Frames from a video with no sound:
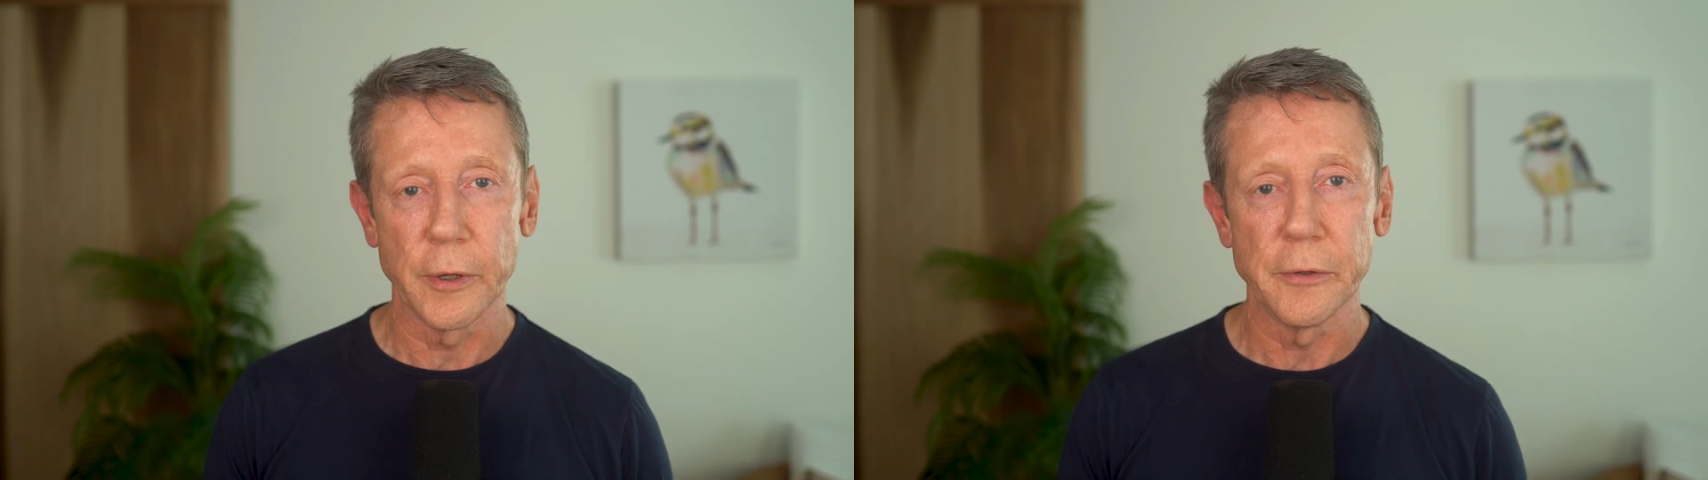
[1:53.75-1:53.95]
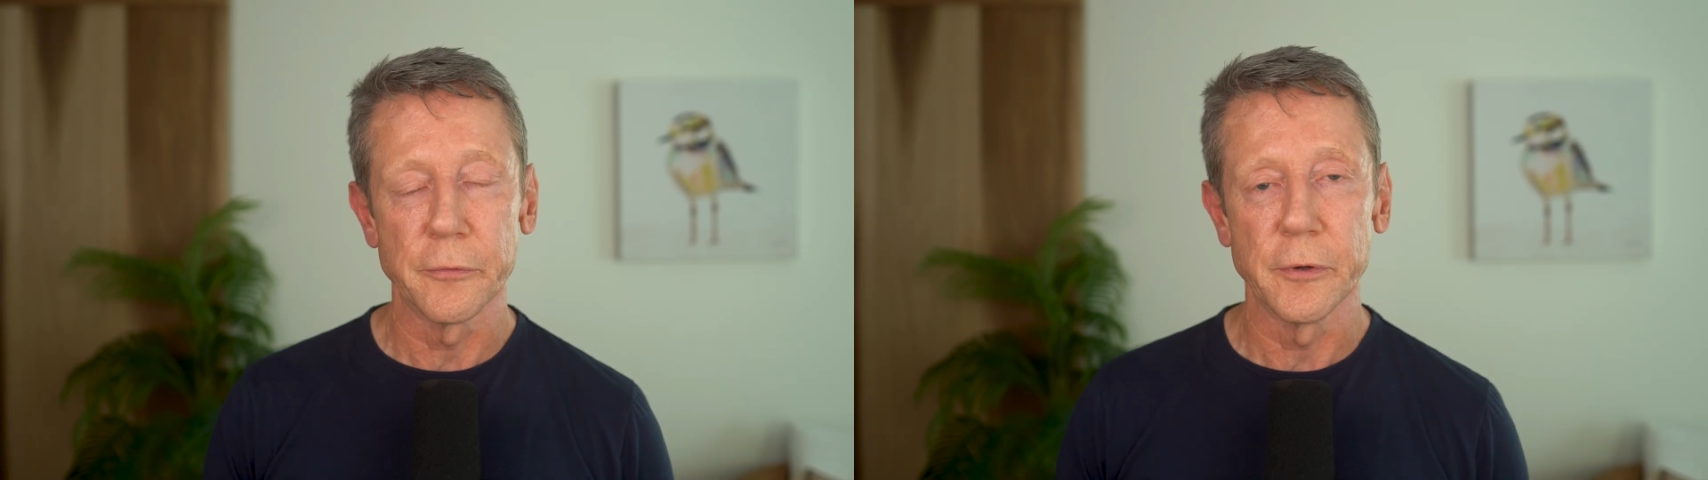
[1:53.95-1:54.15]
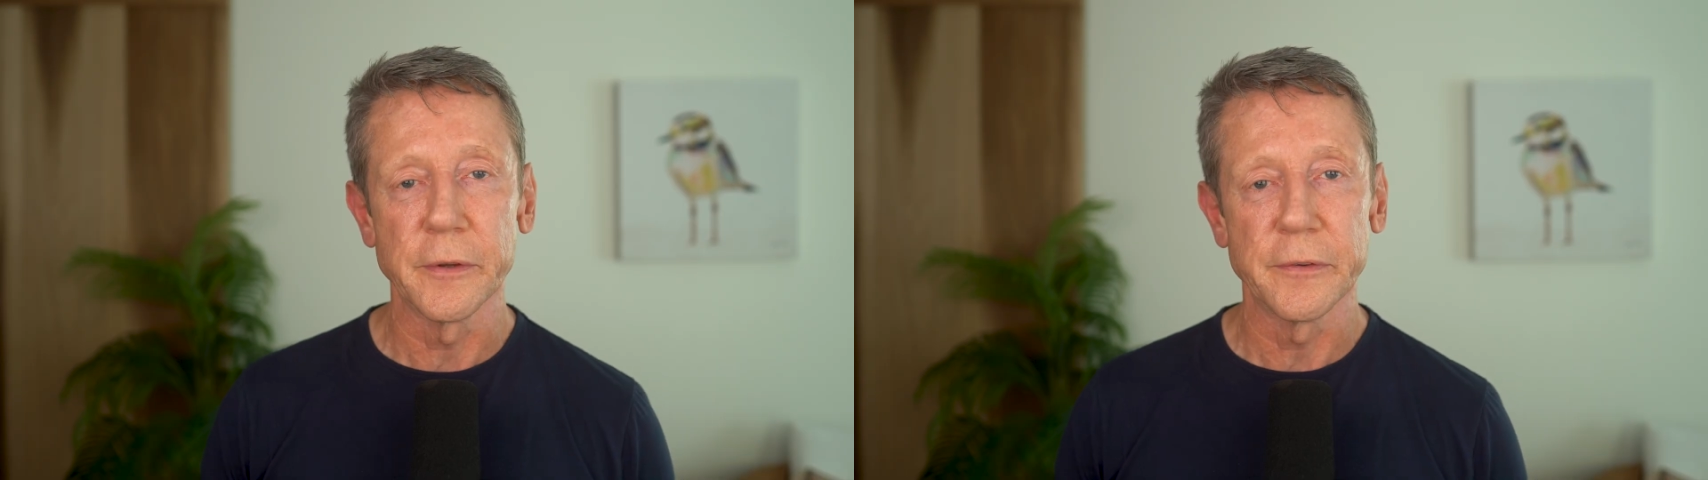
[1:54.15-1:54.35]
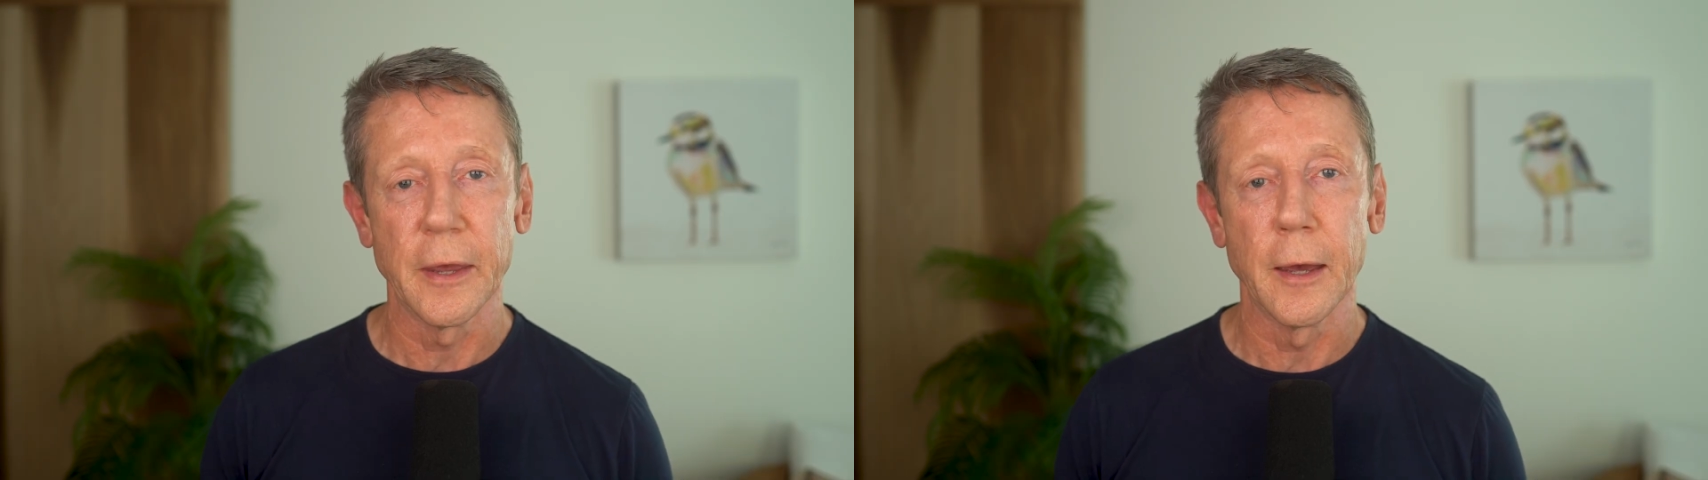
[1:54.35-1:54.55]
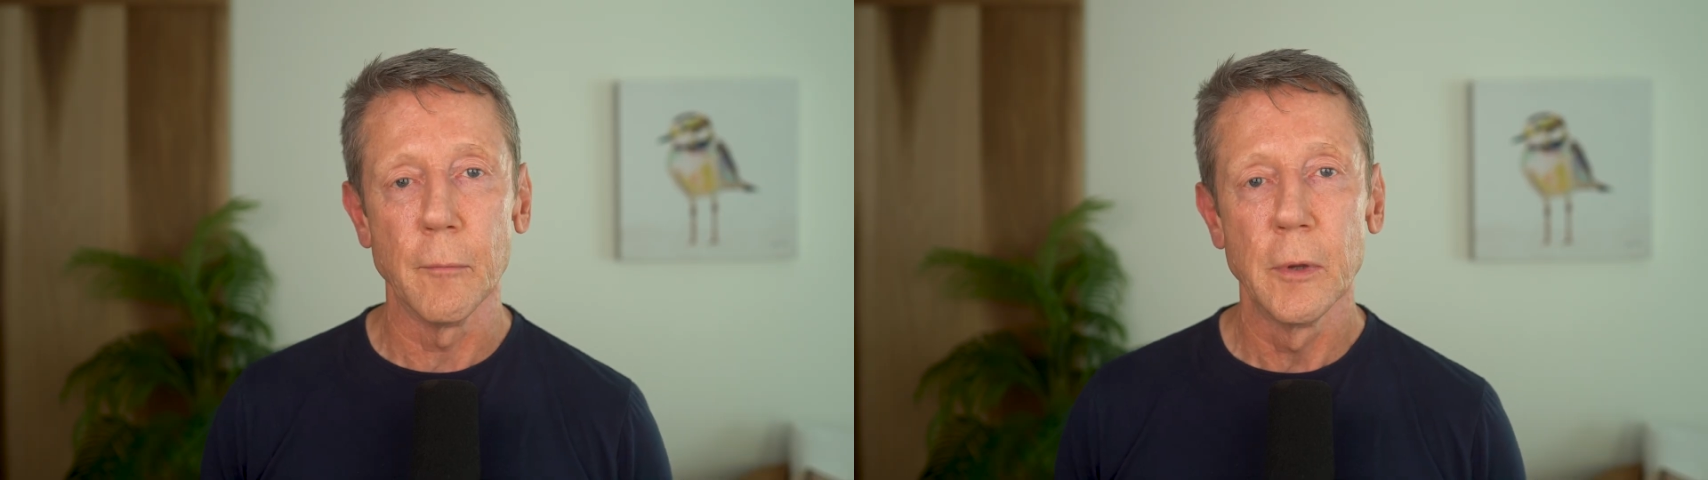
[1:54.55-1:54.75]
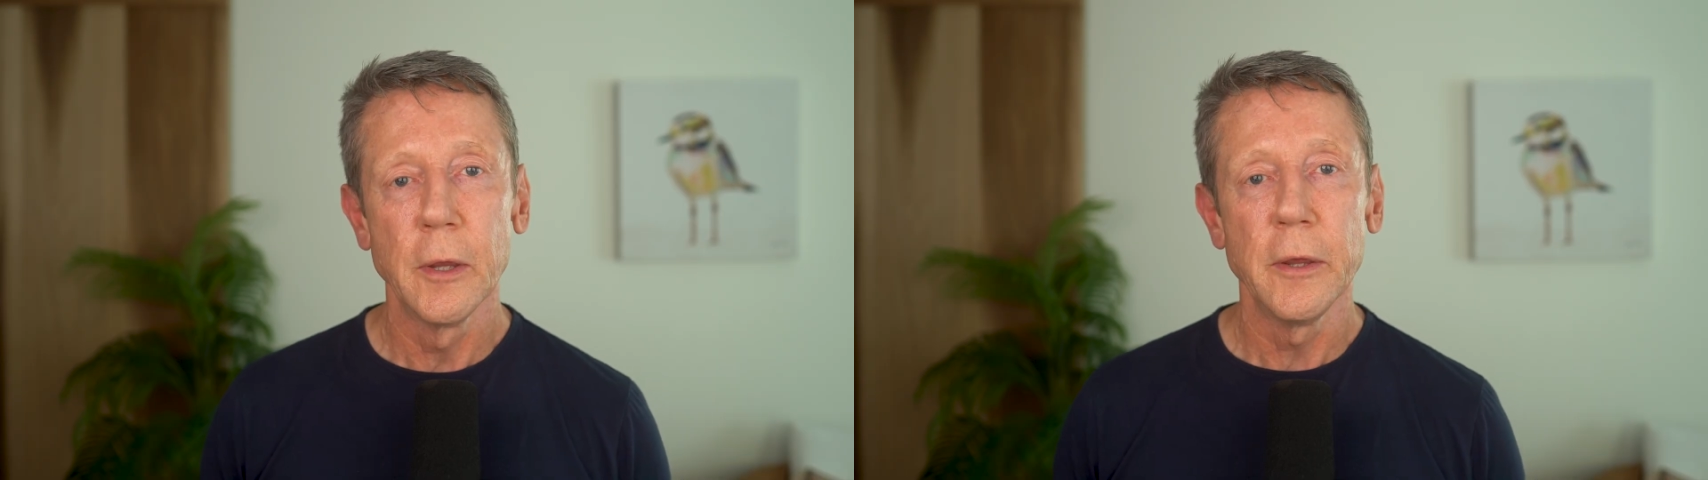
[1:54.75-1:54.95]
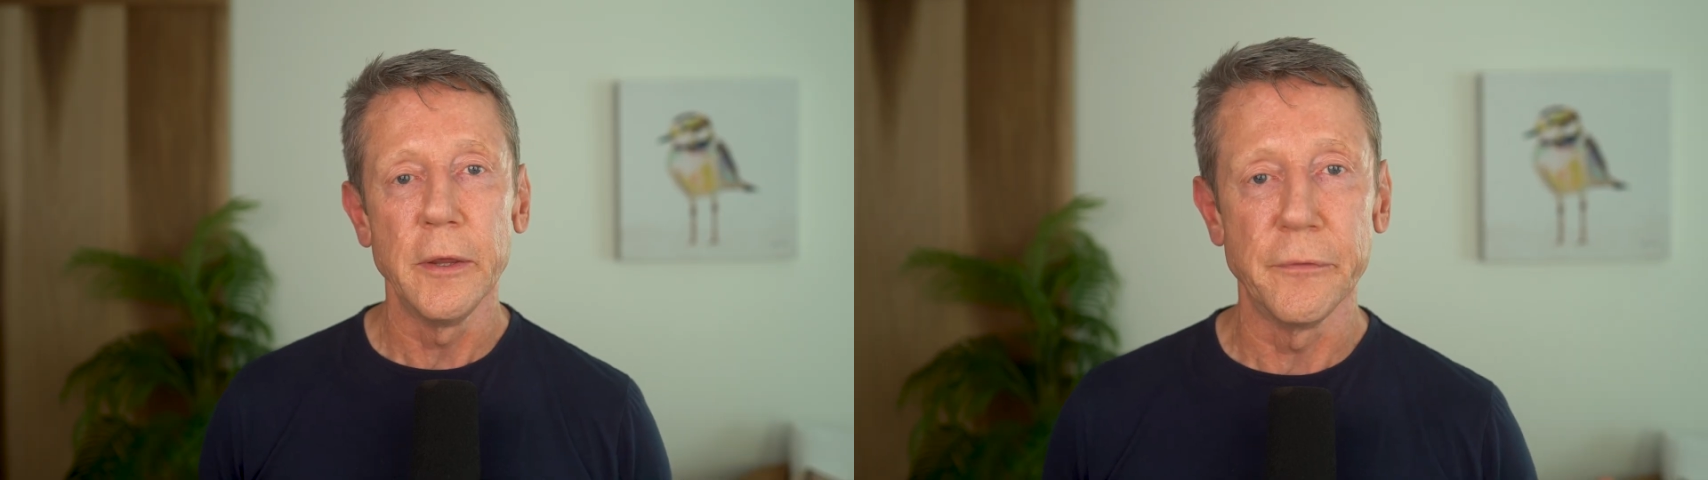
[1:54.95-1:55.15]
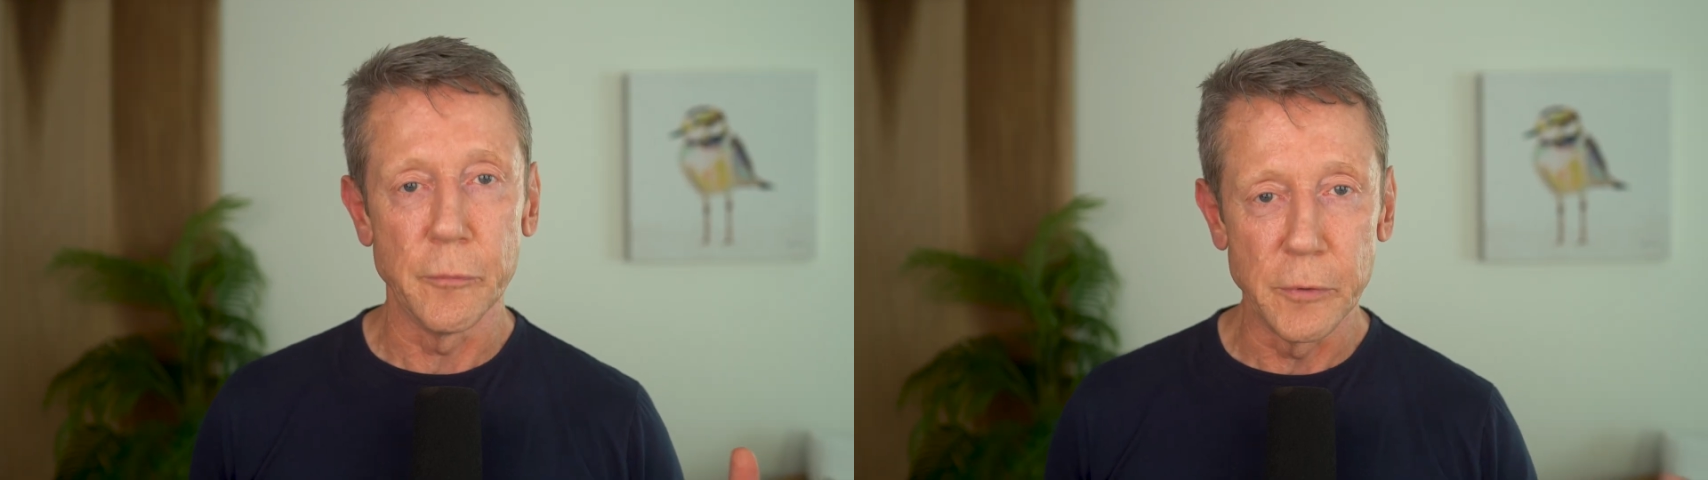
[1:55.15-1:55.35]
ready for an exam.
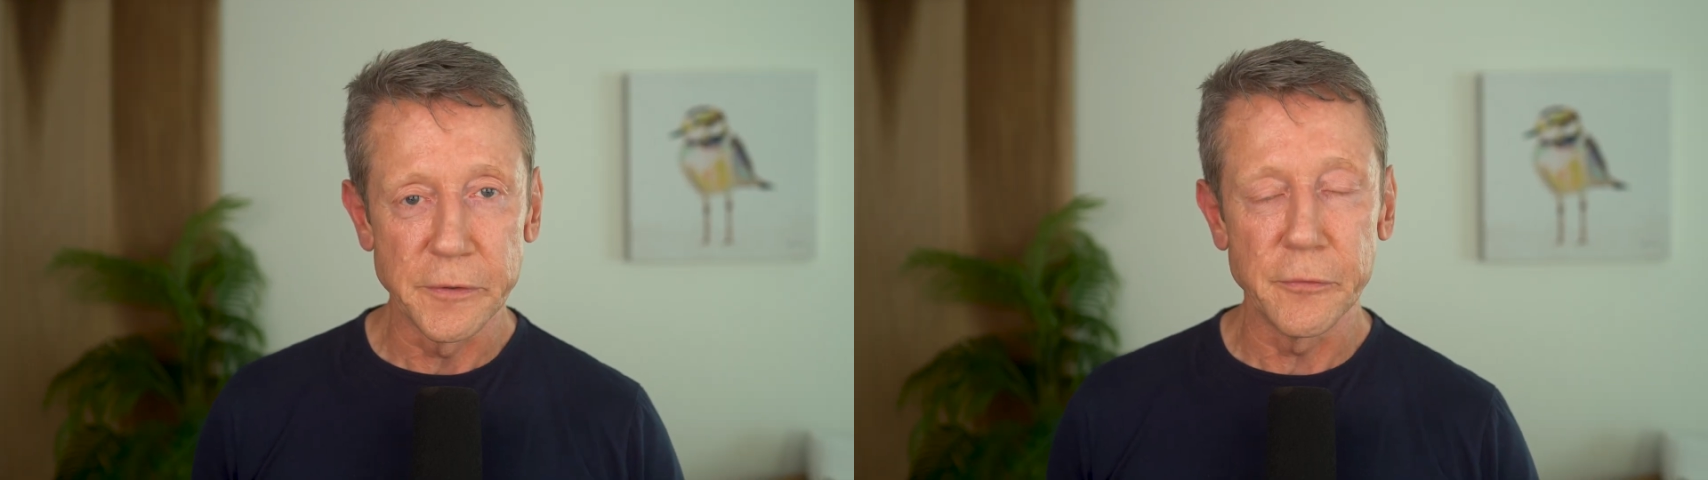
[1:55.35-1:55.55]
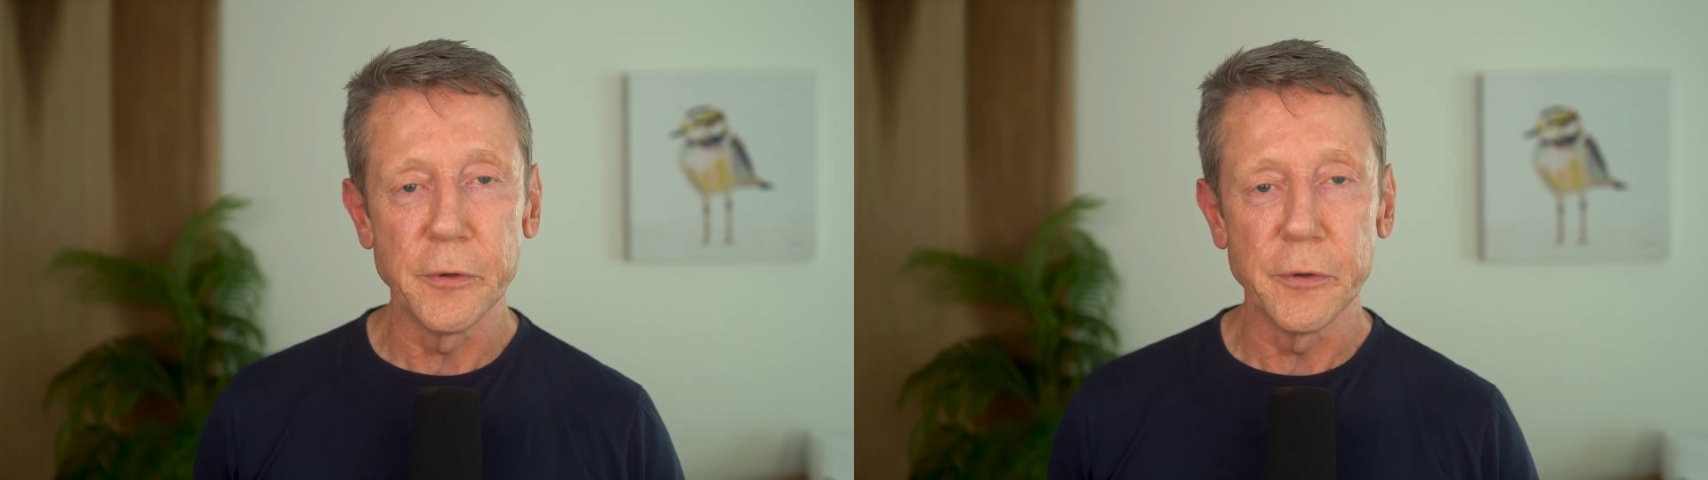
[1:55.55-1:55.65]
If you missed